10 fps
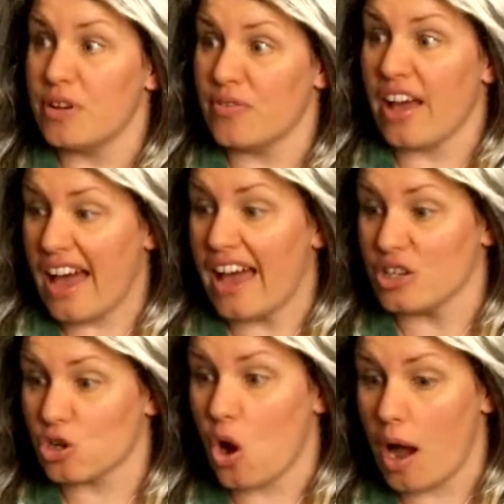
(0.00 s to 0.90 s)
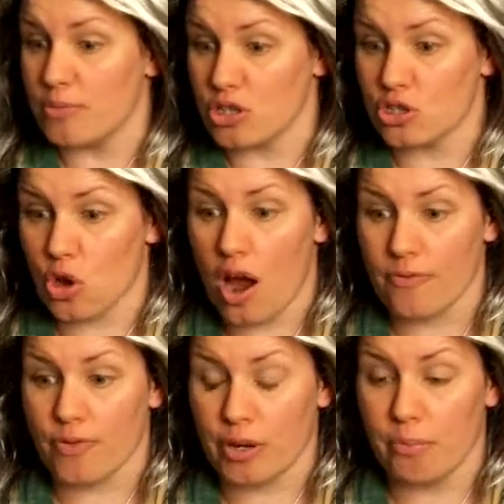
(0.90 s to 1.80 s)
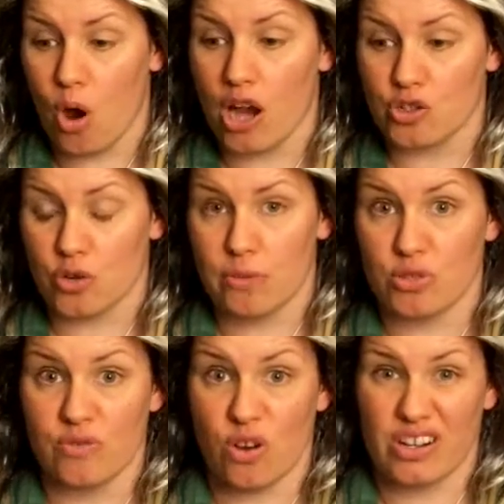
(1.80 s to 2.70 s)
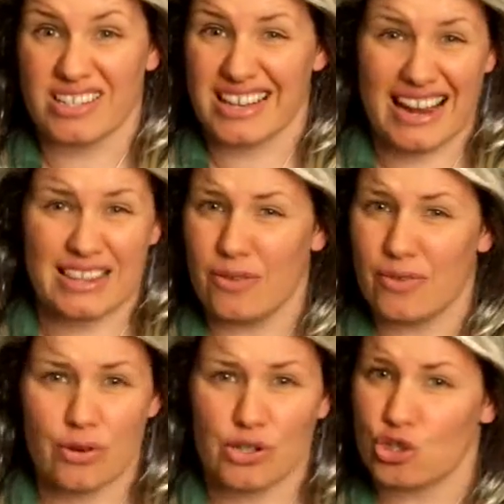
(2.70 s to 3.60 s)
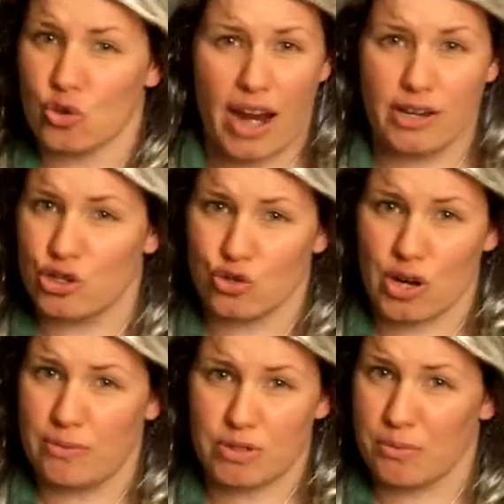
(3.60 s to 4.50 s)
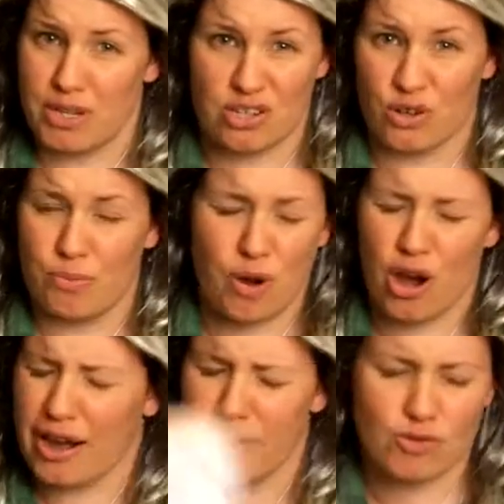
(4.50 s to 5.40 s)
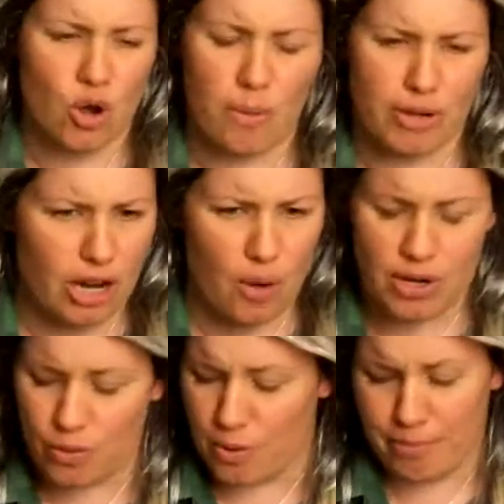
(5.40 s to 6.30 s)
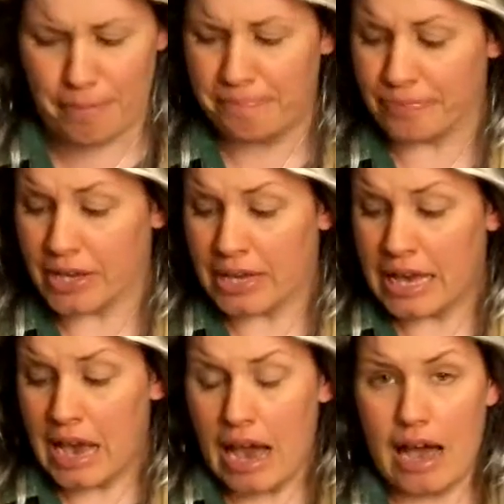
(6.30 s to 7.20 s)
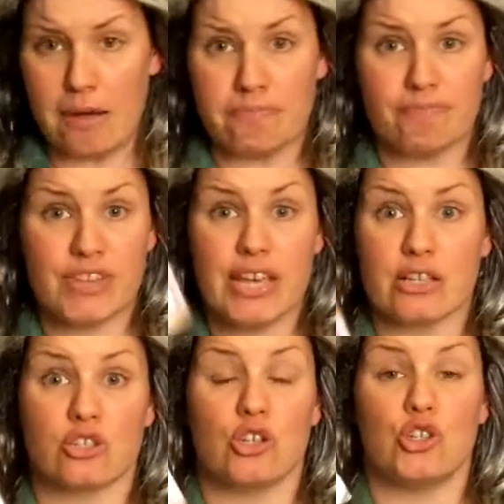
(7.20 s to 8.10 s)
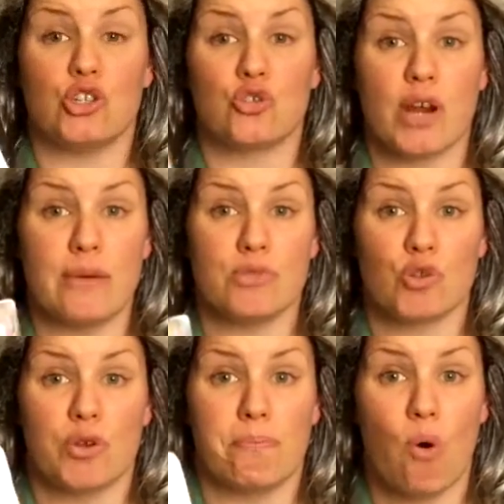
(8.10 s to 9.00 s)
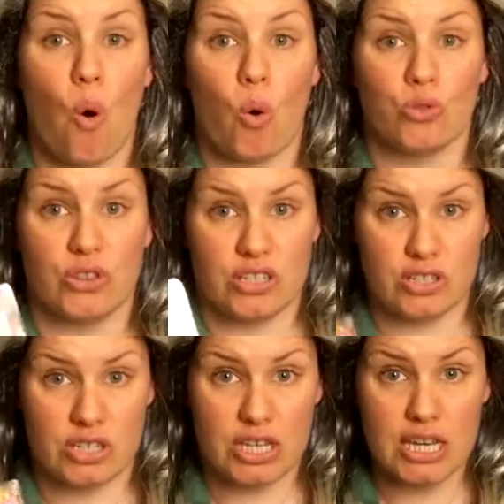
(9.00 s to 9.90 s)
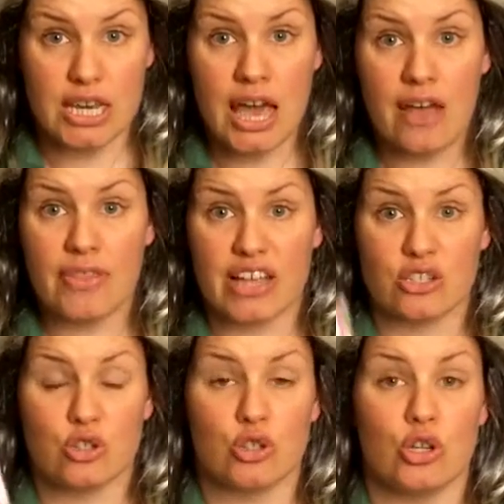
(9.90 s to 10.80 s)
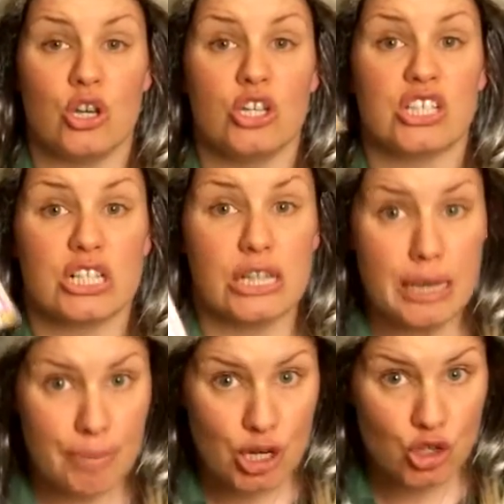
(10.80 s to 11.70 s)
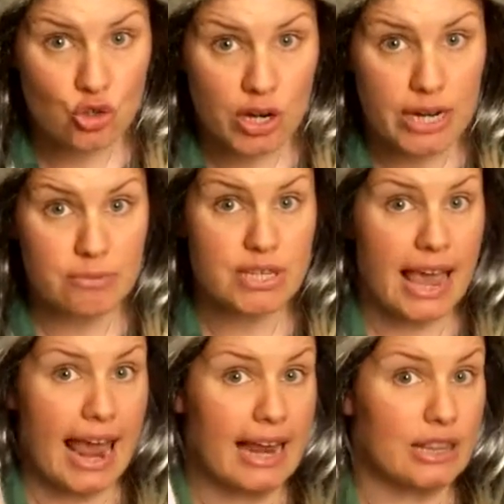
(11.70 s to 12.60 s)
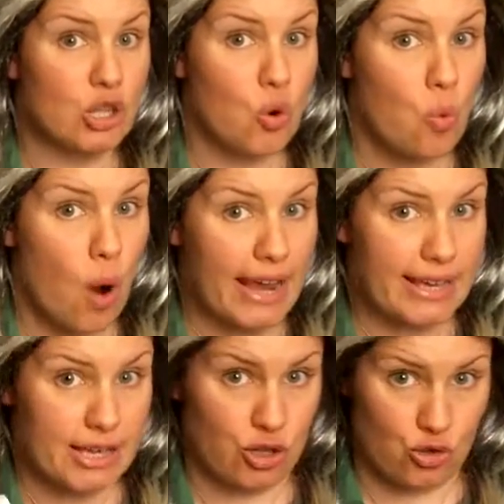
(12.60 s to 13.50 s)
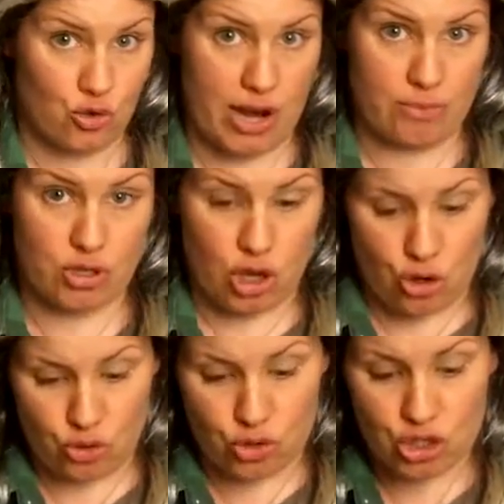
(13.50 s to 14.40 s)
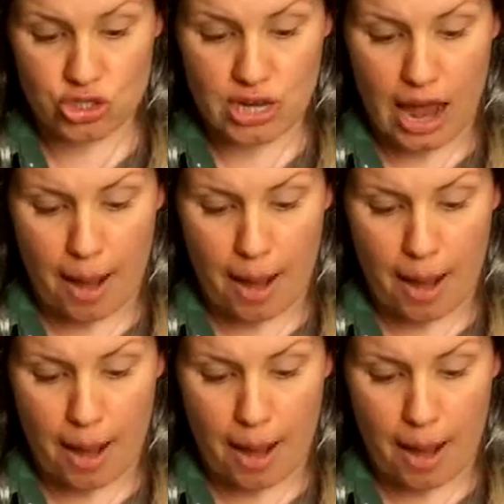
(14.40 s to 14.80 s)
a hard time deciphering my dreams, I've got to say, and they're very strange dreams, let me tell you, but I don't have time to go into it. But yeah, so your dreams are important this year. That's the sleeping dreams and the waking dreams. So just